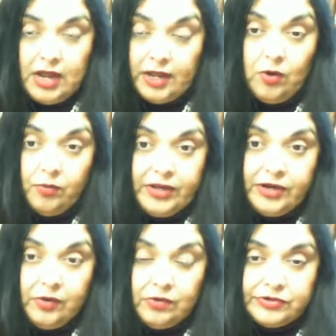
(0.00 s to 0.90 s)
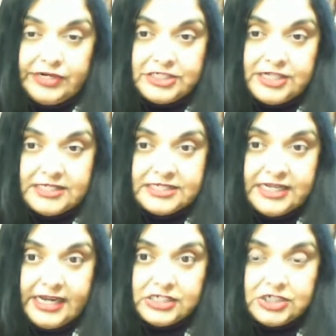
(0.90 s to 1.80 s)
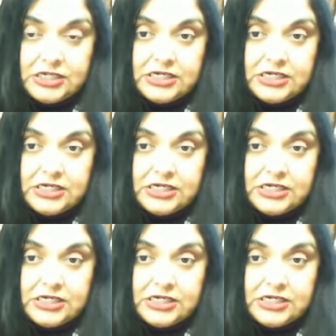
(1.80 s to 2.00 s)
I hope we don't reach that stage.